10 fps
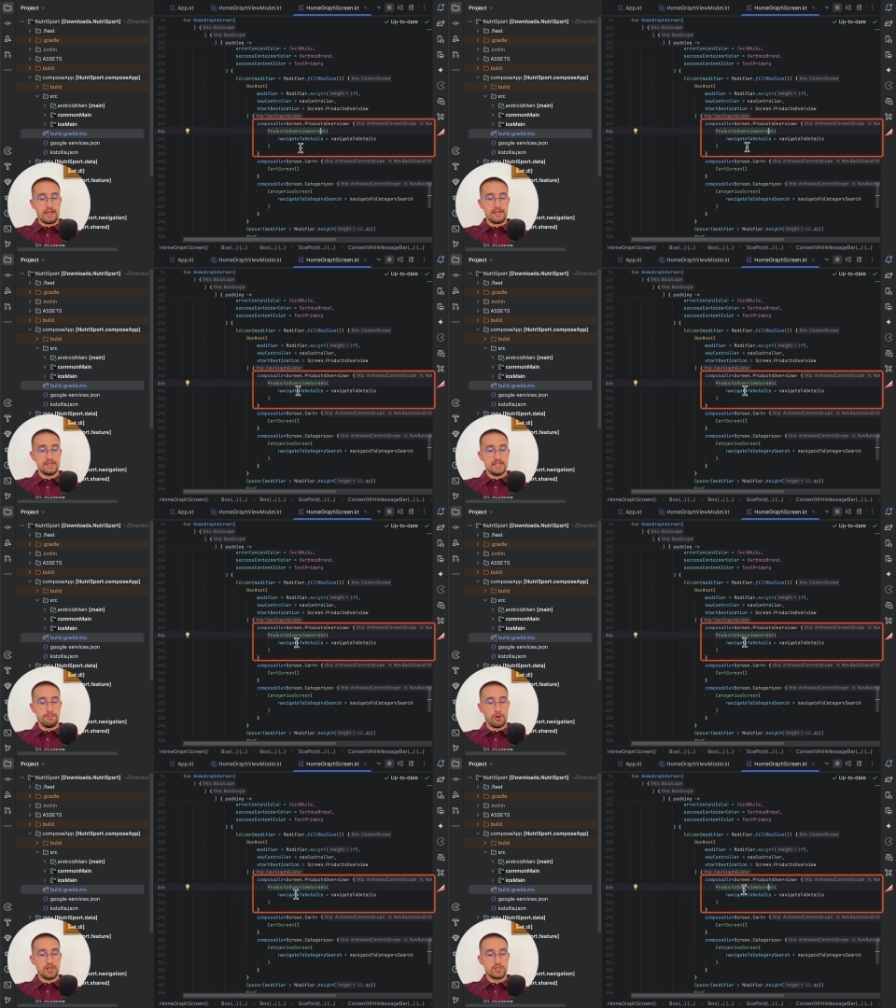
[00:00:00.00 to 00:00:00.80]
And this
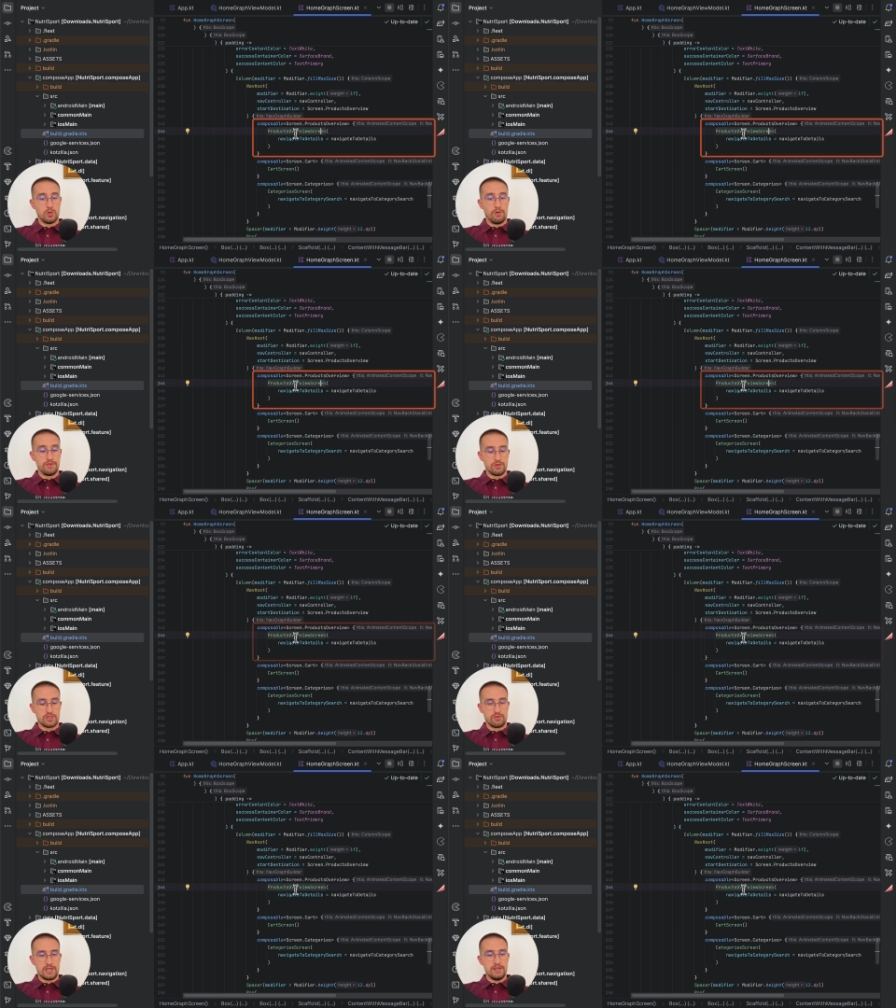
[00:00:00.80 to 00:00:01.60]
products or view
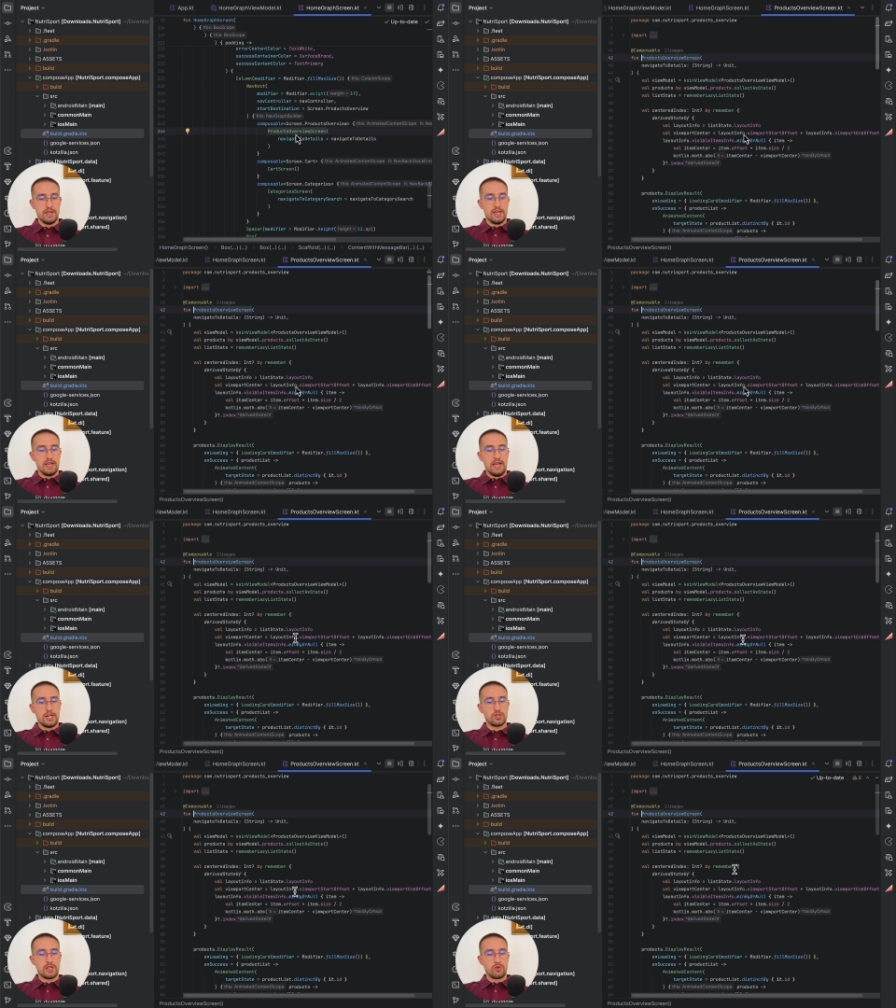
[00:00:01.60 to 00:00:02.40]
screen
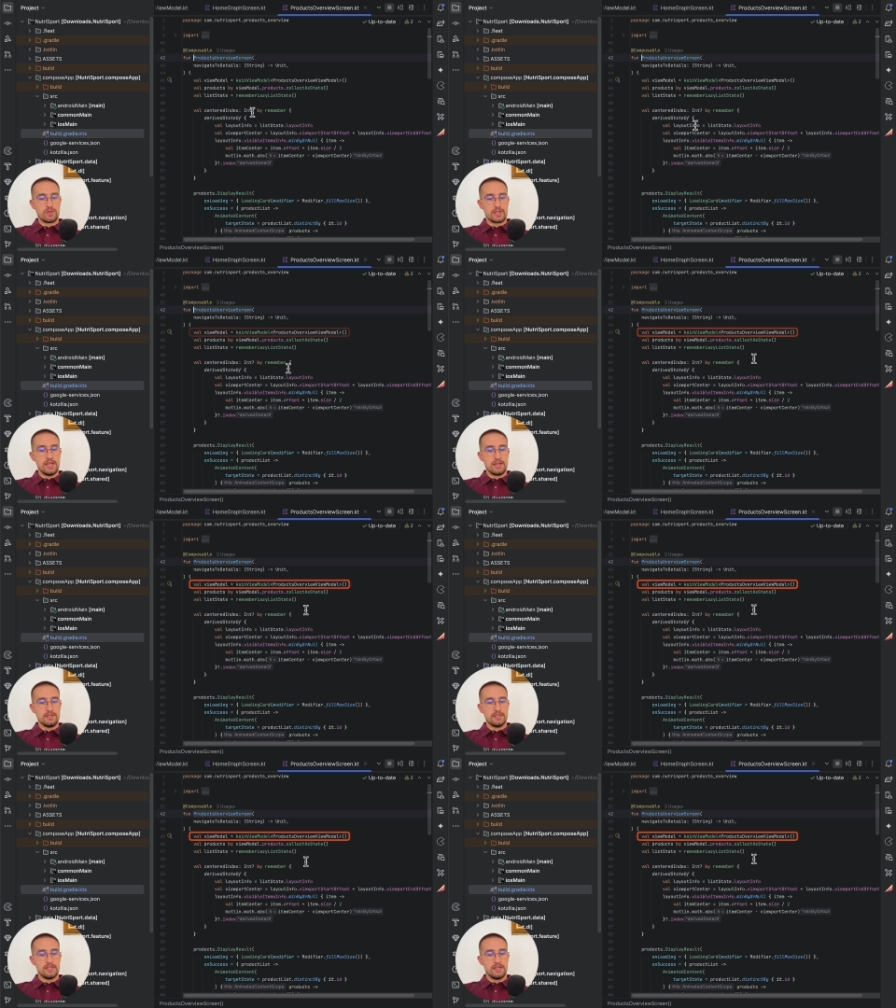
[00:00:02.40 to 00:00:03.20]
actually
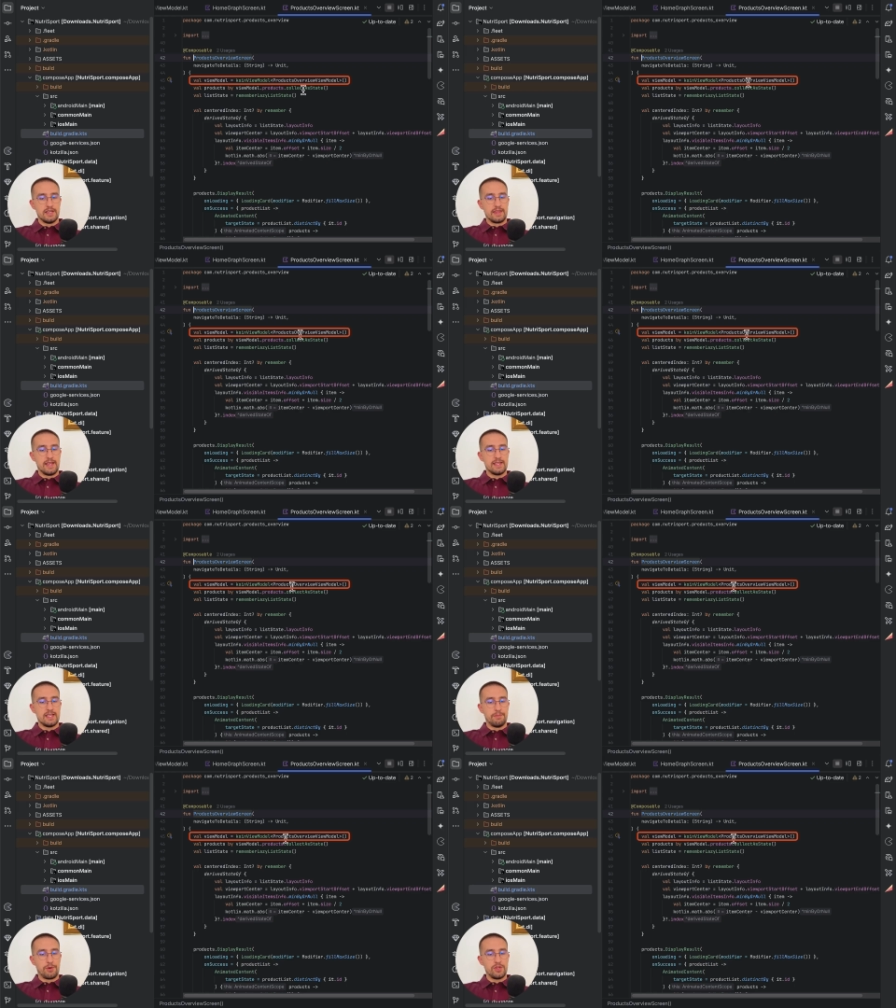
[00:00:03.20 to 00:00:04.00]
contains that
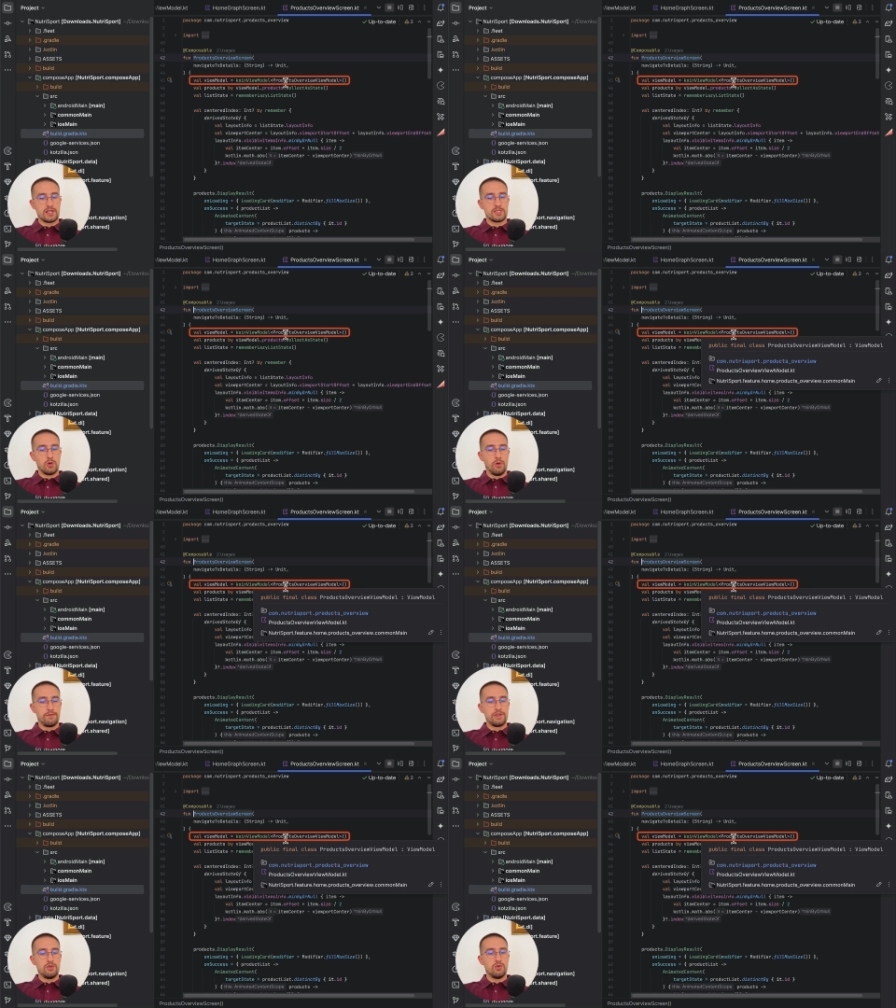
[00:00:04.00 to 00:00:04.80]
products or
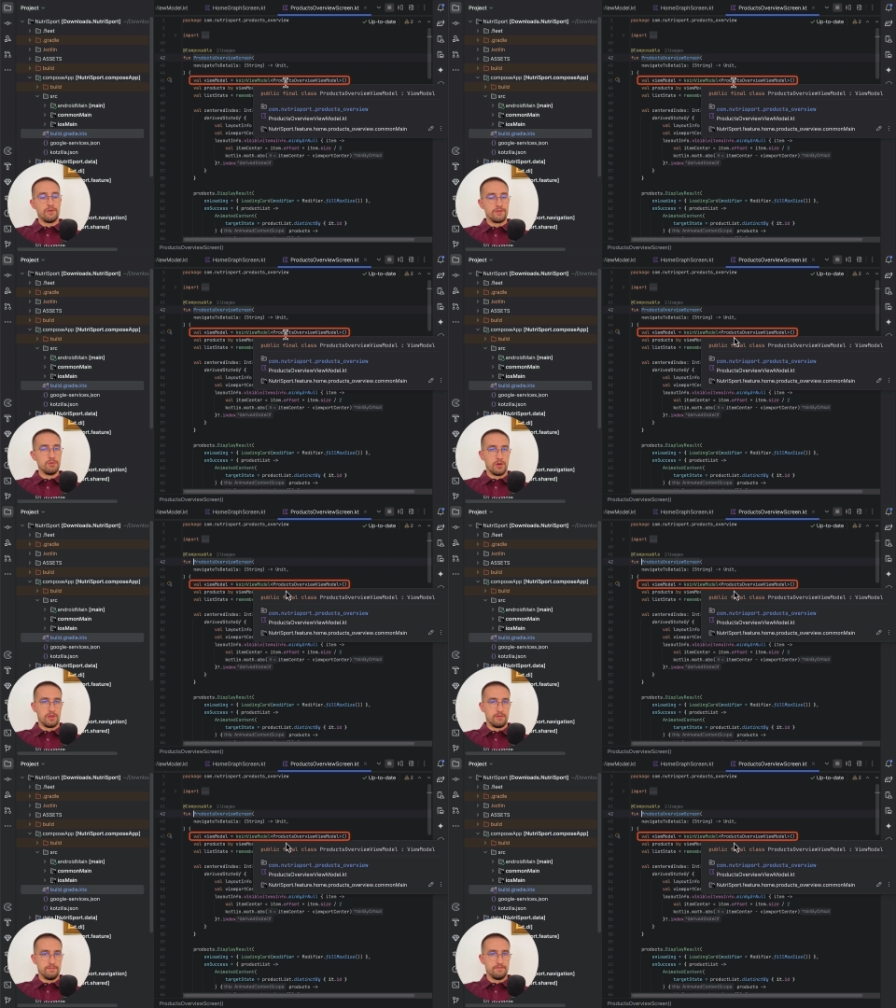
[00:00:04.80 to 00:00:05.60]
view model.